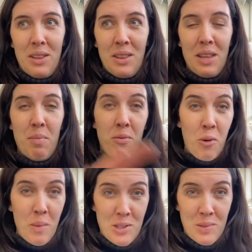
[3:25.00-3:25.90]
They're
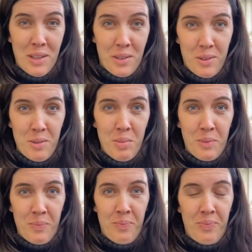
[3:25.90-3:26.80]
performing to another group.
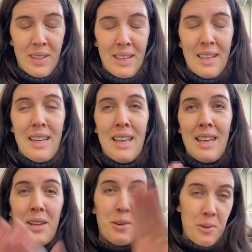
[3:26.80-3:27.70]

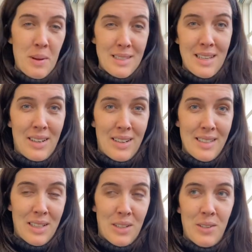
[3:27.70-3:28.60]
The other group has their
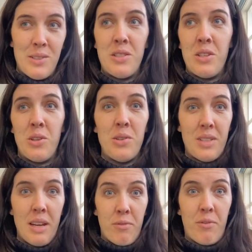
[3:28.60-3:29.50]
eyes closed. You
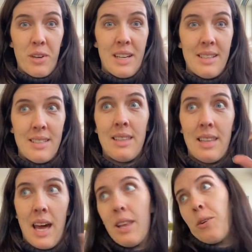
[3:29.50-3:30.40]
say freeze.
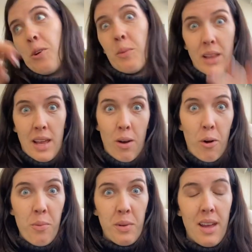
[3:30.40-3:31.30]
The other group can then
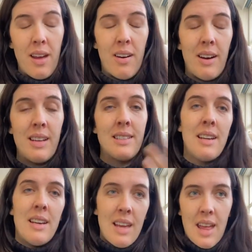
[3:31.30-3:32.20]
open their eyes
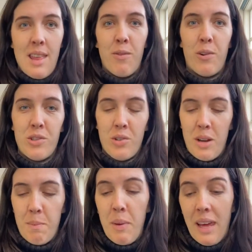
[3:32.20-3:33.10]
and they've got to try
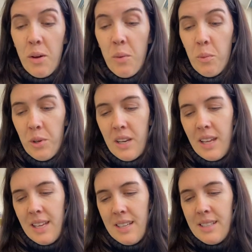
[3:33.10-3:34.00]
and pick what it
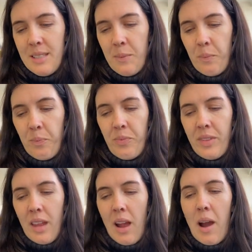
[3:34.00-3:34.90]
is.
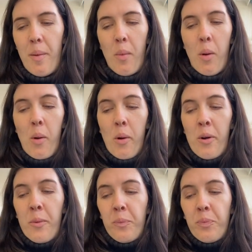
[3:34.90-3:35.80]

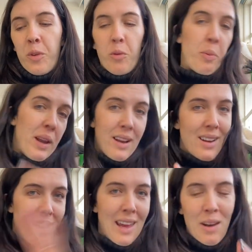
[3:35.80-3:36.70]
Repeat
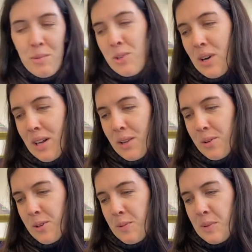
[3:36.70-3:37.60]
it again with your other
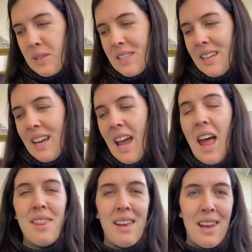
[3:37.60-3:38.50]
groups
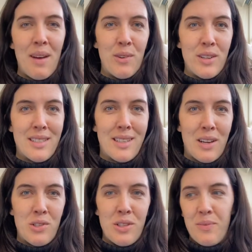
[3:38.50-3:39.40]
and then have your
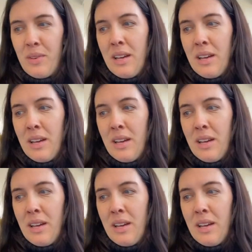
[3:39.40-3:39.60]
discussion.